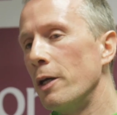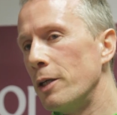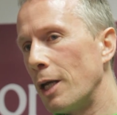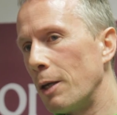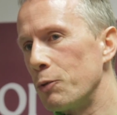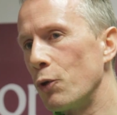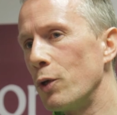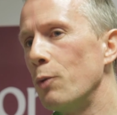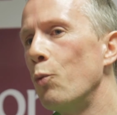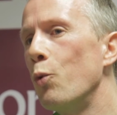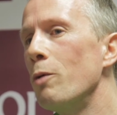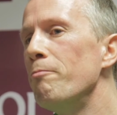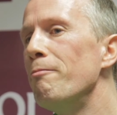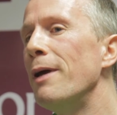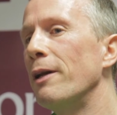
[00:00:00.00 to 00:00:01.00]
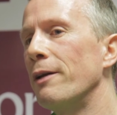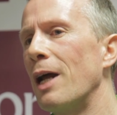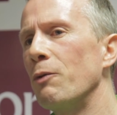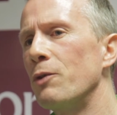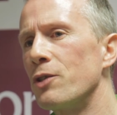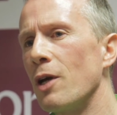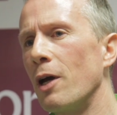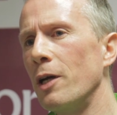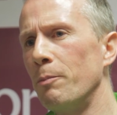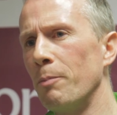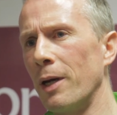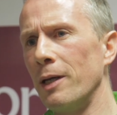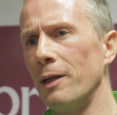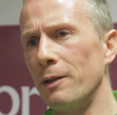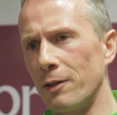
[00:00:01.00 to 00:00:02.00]
yet I was only 1 minute outside
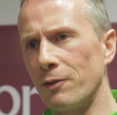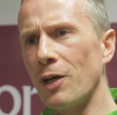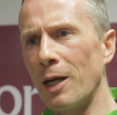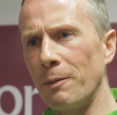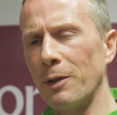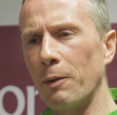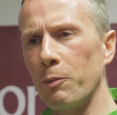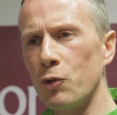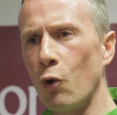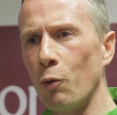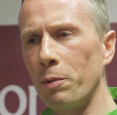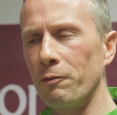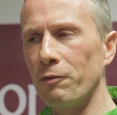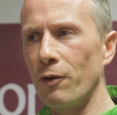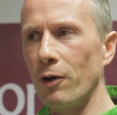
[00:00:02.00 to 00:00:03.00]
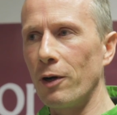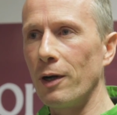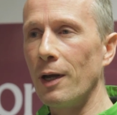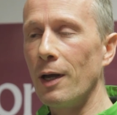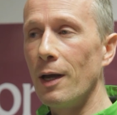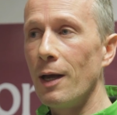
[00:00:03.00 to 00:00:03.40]
the time that I was hoping for.